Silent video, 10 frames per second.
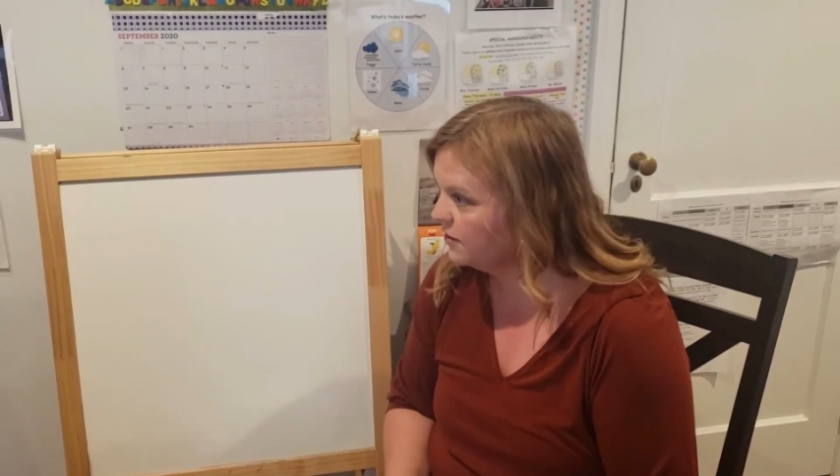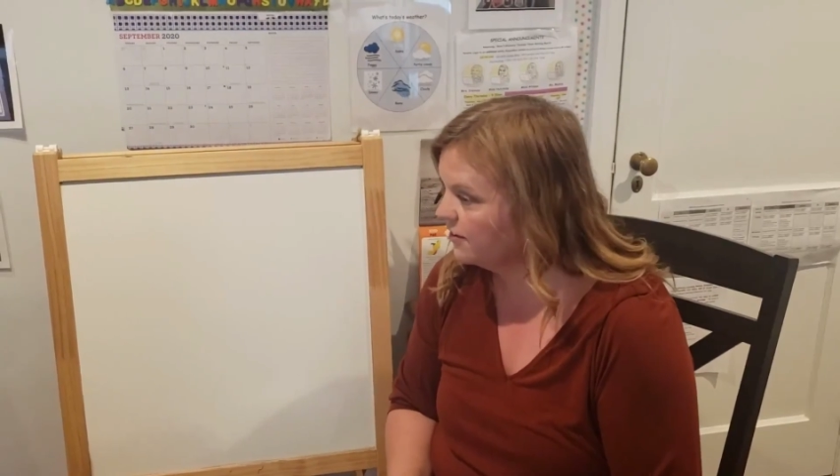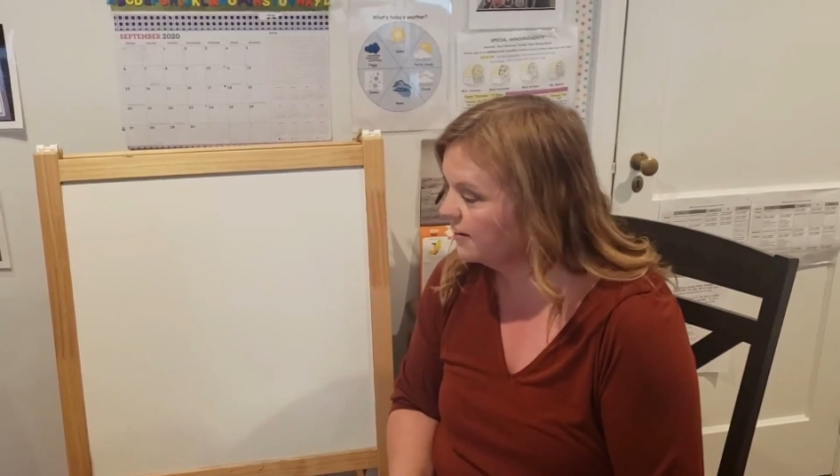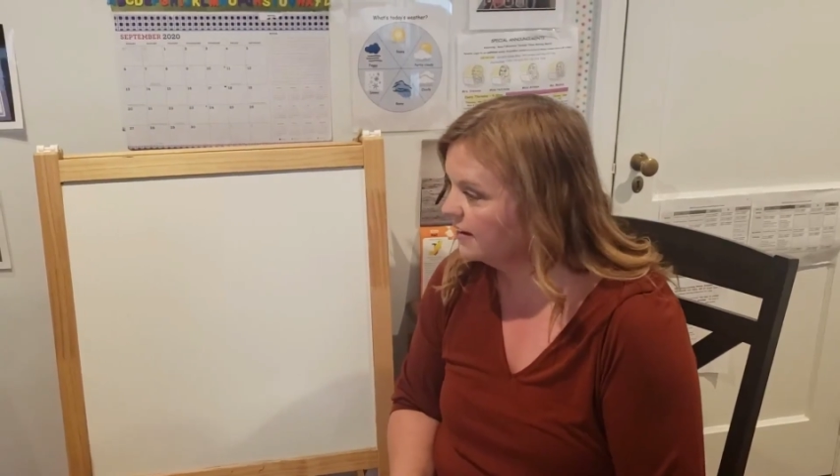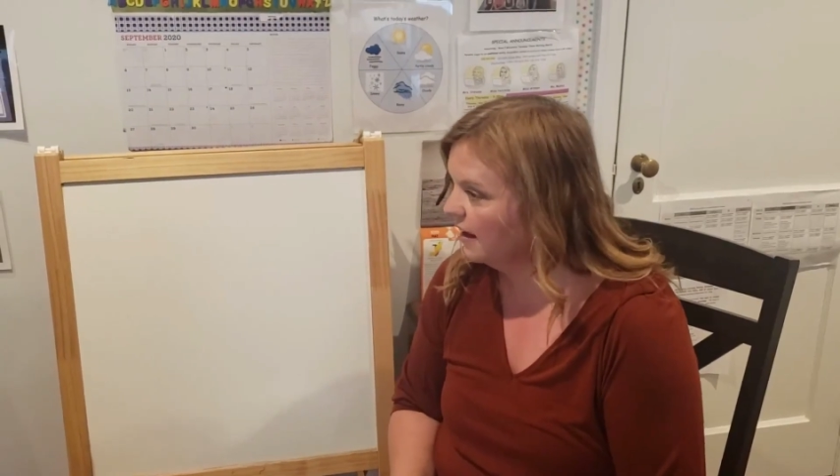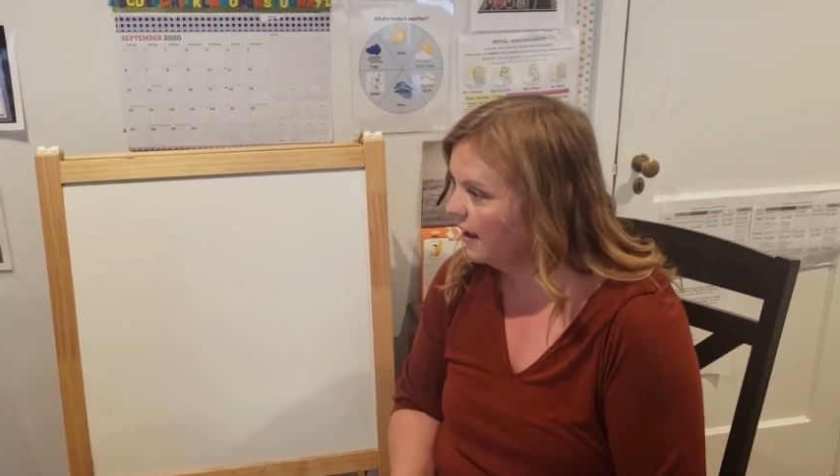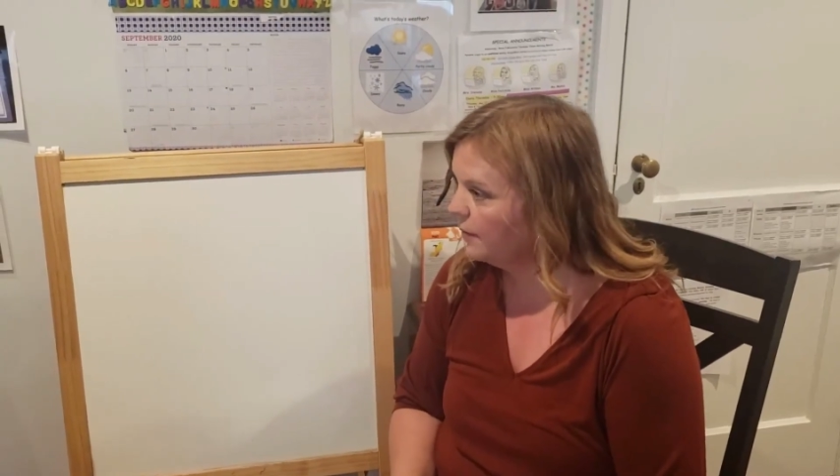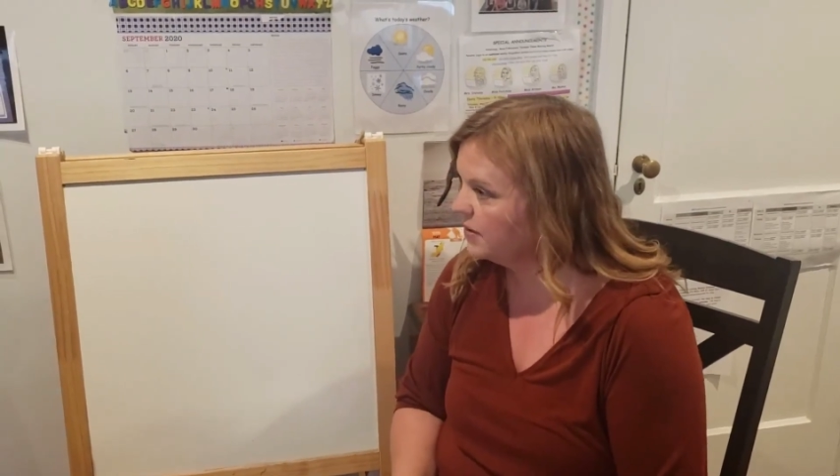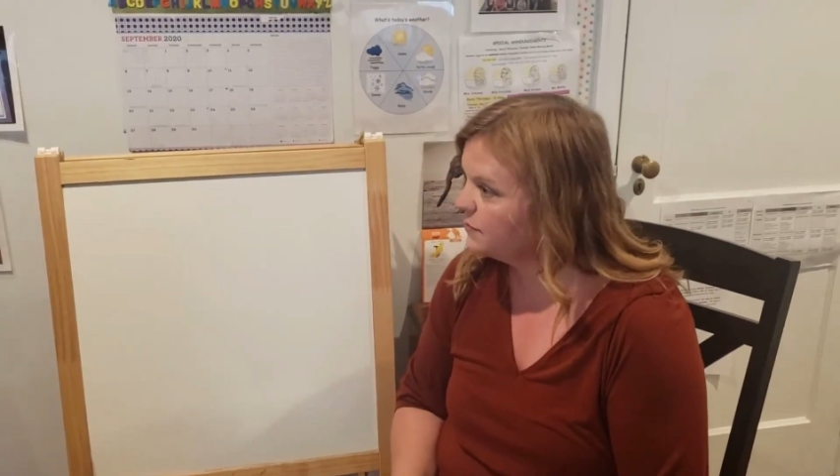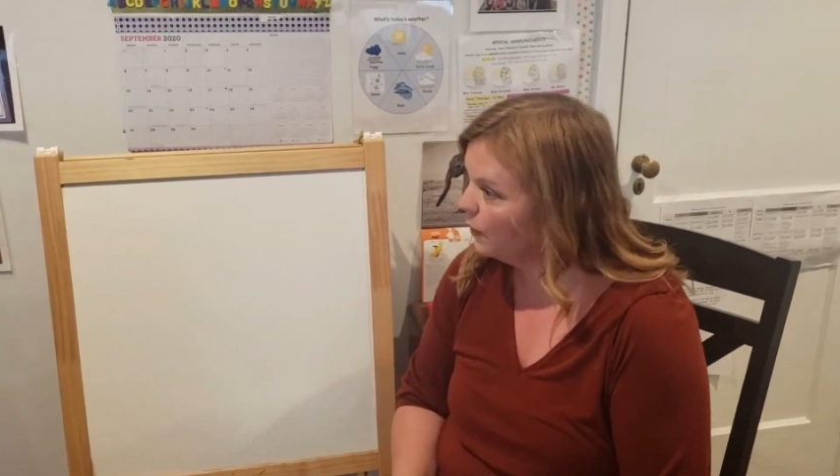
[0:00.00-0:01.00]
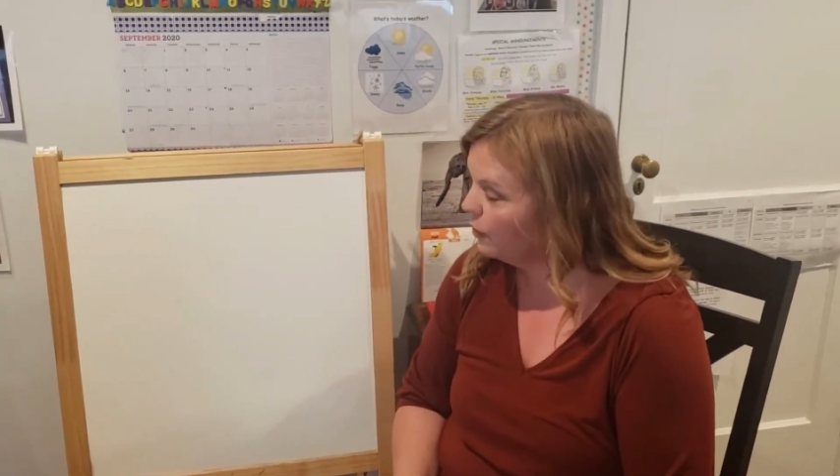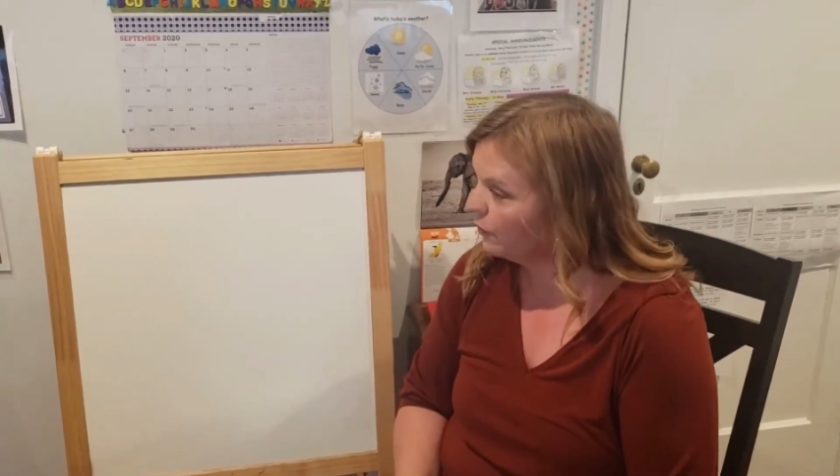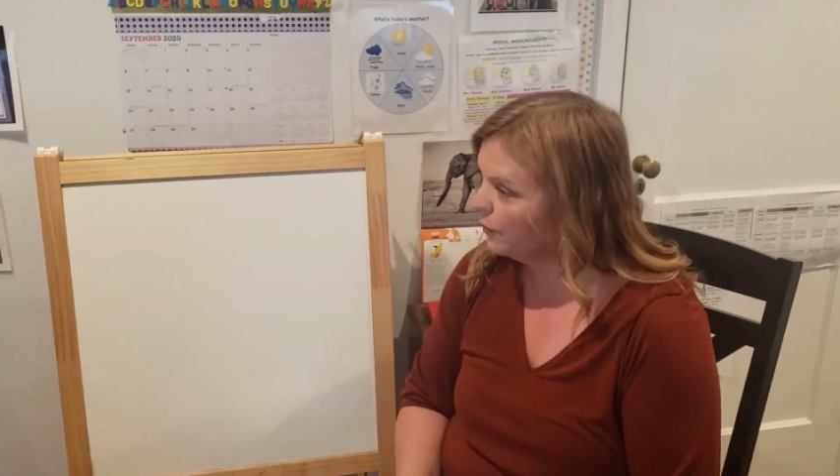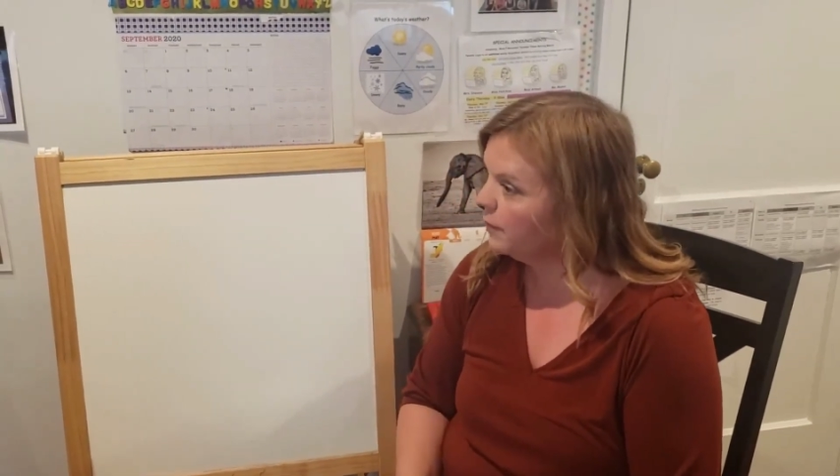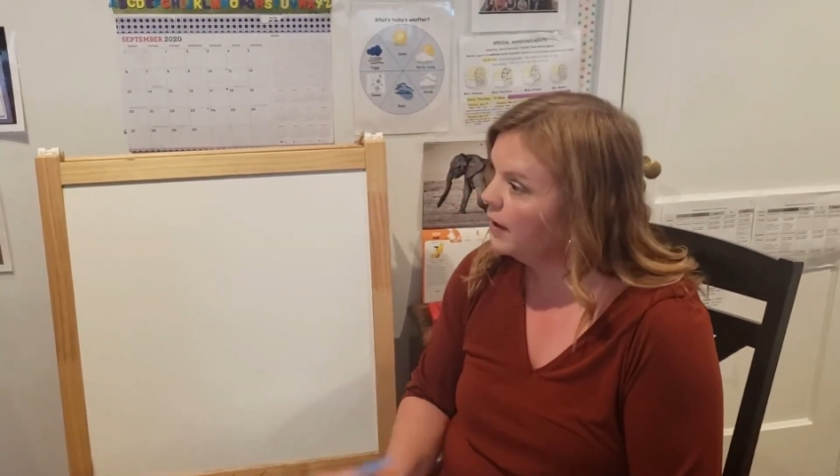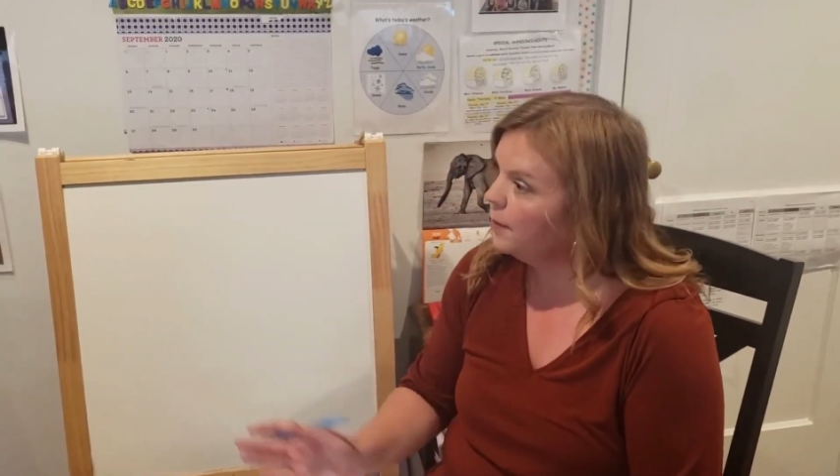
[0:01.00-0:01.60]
your small group,